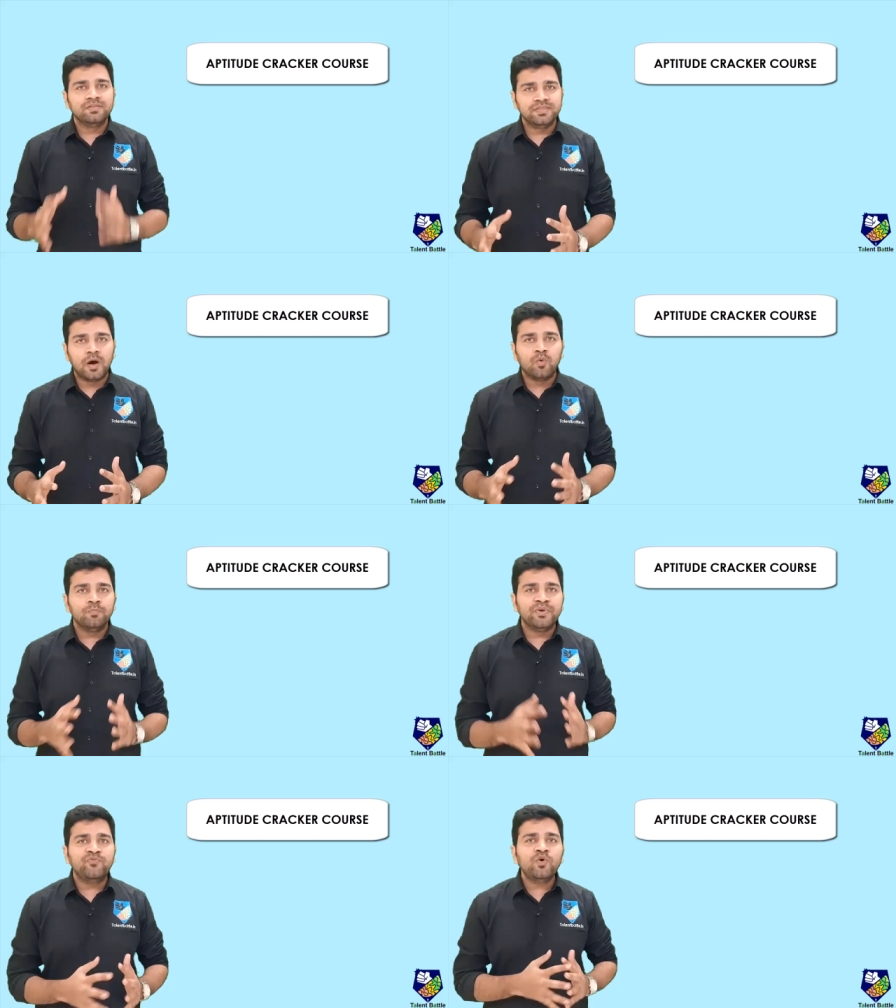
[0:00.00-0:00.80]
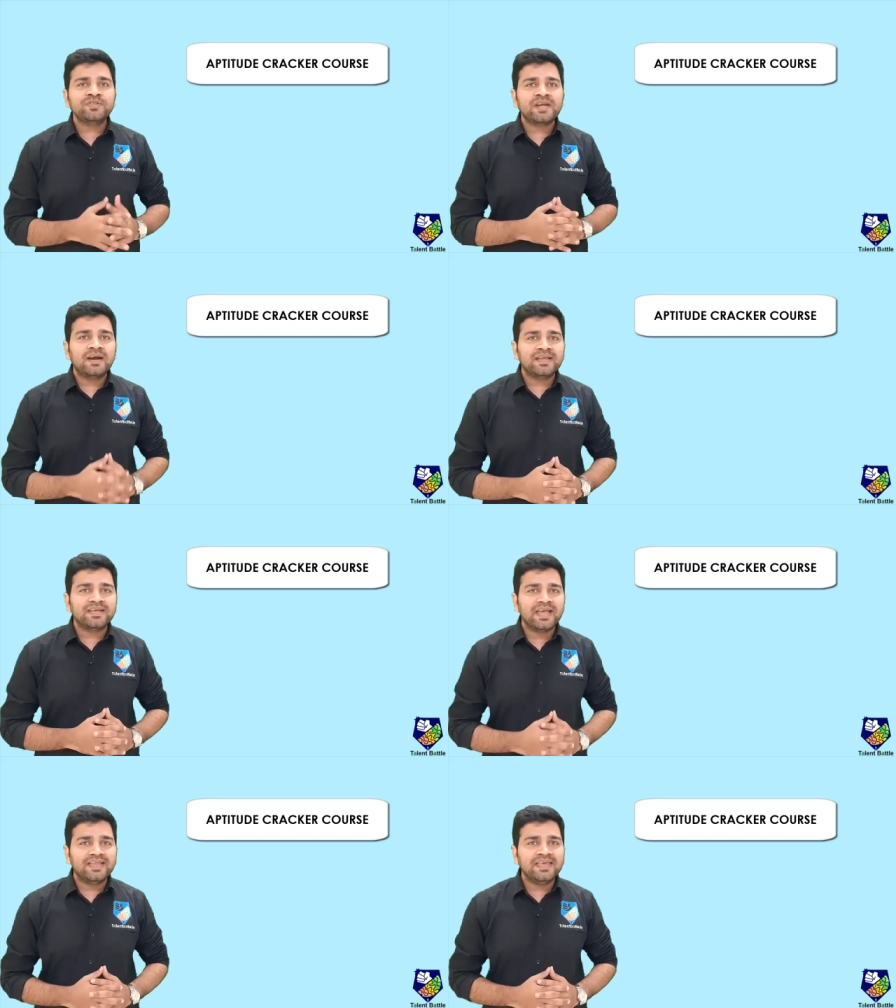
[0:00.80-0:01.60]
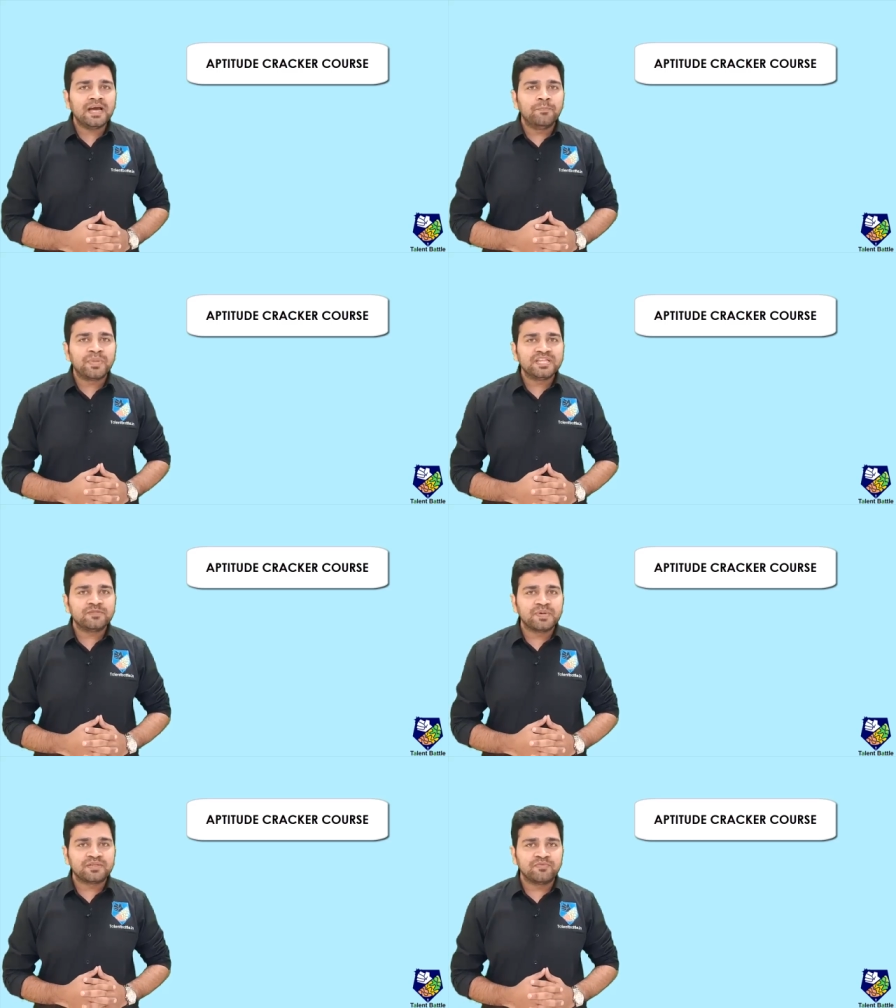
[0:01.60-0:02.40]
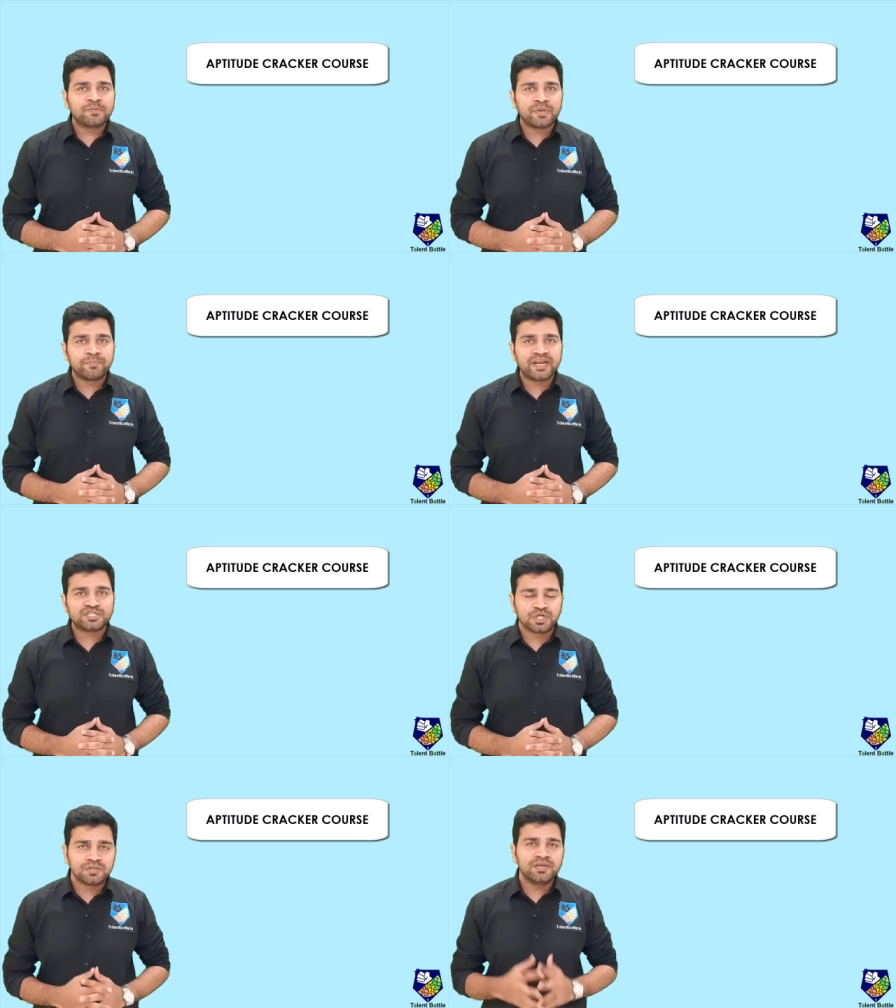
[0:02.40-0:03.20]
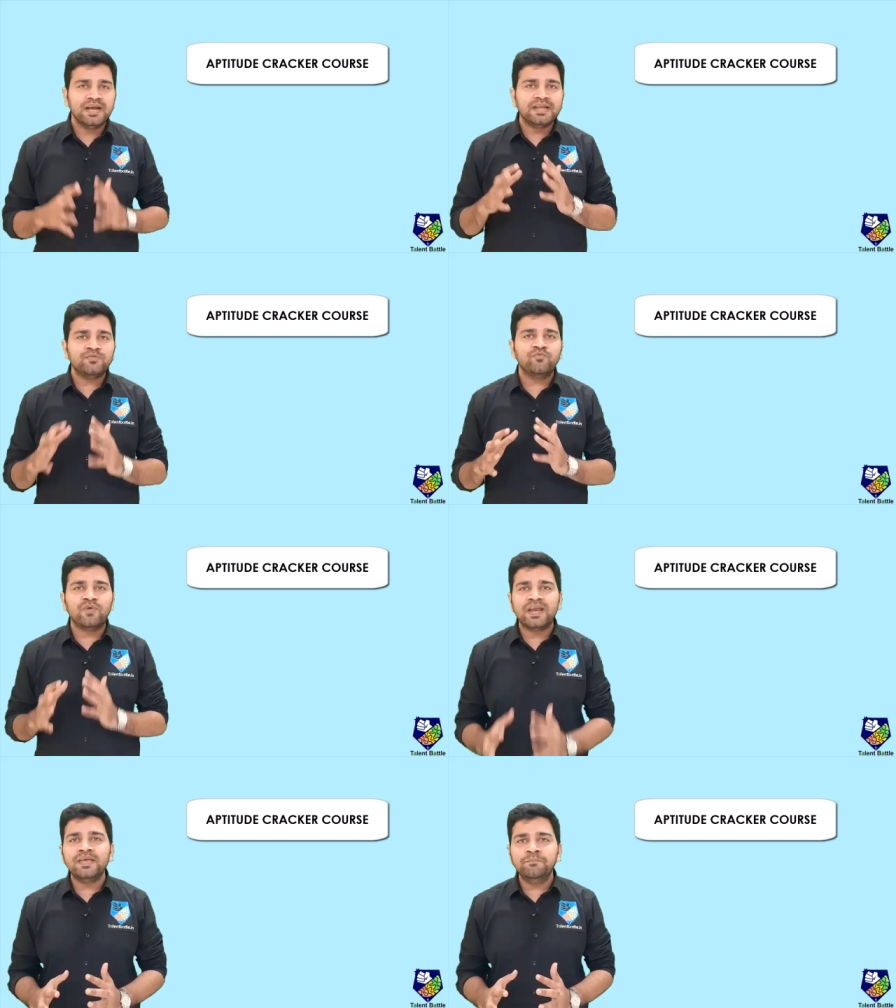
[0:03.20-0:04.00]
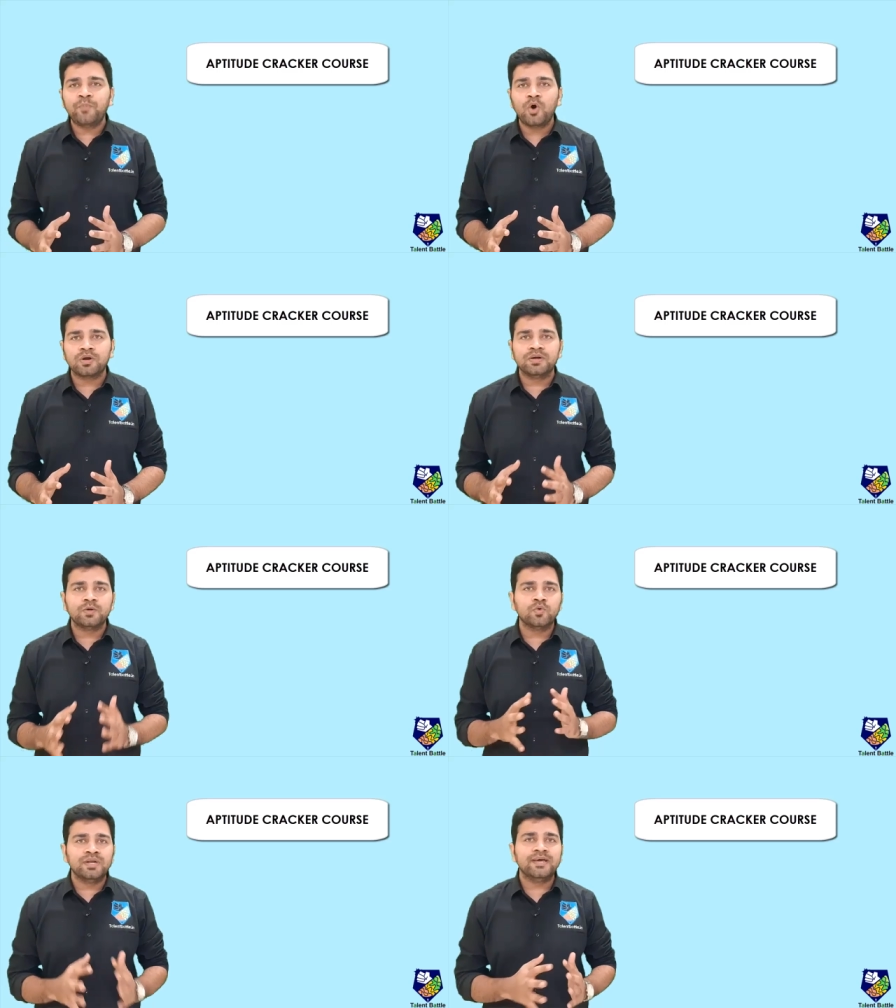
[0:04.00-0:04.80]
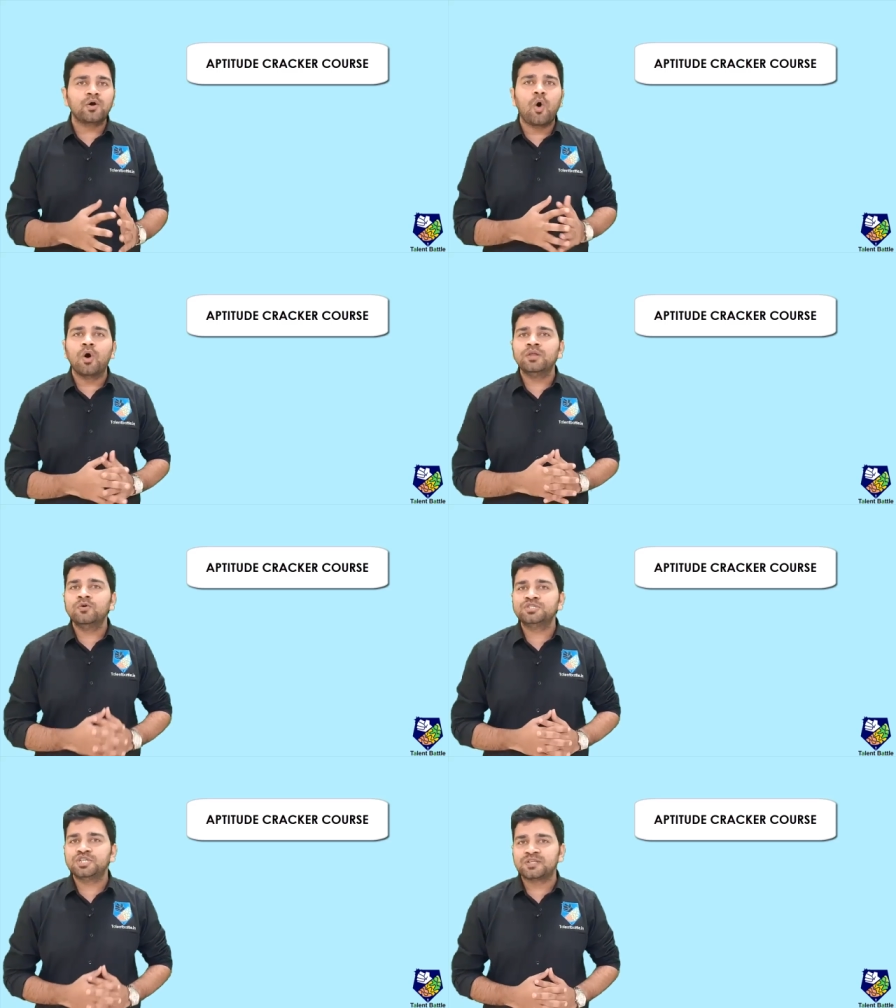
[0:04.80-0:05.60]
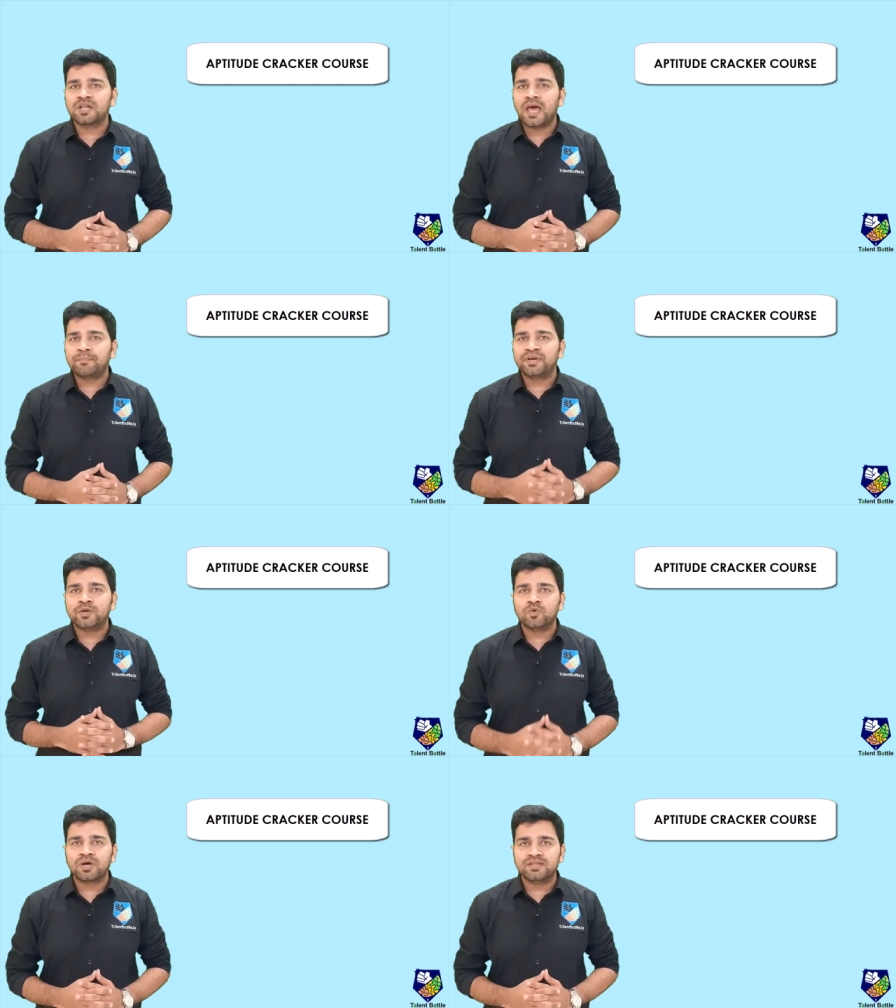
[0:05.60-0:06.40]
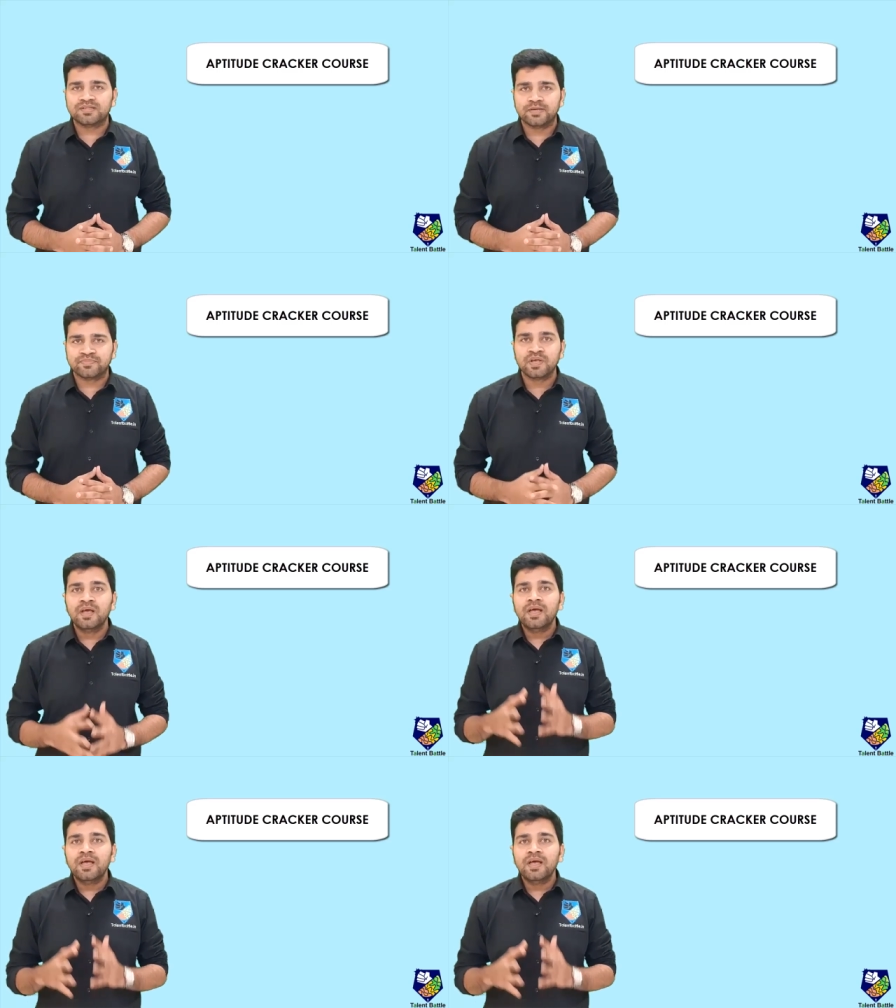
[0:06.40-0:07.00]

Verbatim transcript: Now, before starting any company specific preparation, it is very important to clear all your general aptitude concepts